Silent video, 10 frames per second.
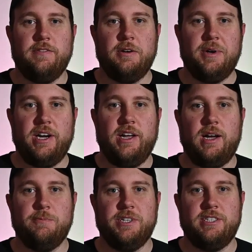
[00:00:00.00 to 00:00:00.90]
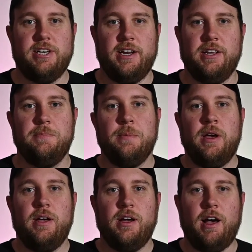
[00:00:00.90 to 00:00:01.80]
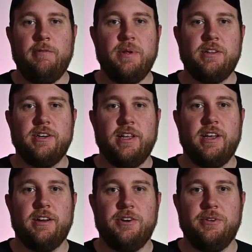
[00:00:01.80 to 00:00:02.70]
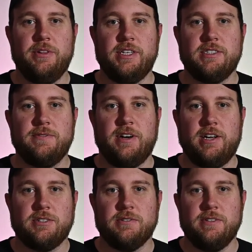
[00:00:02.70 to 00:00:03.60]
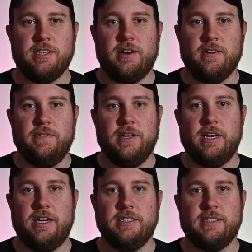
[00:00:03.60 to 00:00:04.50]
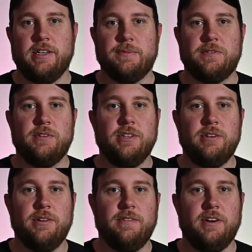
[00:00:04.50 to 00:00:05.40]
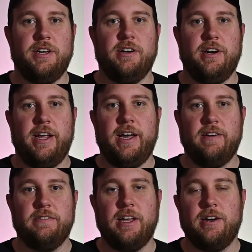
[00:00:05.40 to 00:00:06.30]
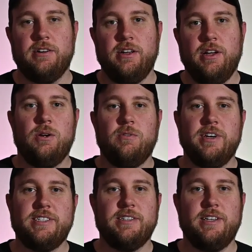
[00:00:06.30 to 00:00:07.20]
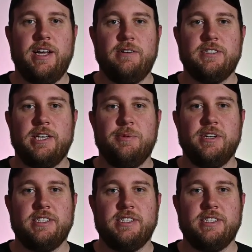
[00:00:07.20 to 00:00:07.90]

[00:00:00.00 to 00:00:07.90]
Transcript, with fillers: everybody, I'm Will Chaney. I've been looking at a new lens for astrophotography and nightscapes for a little over a year and a half now. Recently I was able to